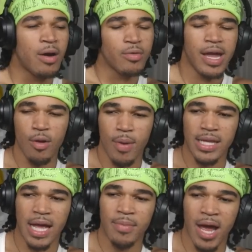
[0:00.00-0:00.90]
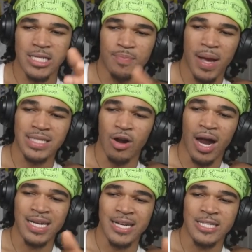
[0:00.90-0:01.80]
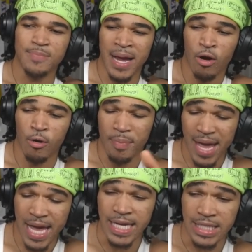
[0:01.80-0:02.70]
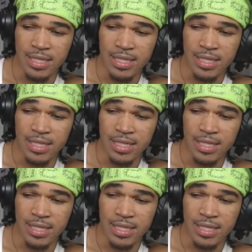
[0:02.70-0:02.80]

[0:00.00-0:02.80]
care about that. I'm not inspecting her. I need to inspect her page.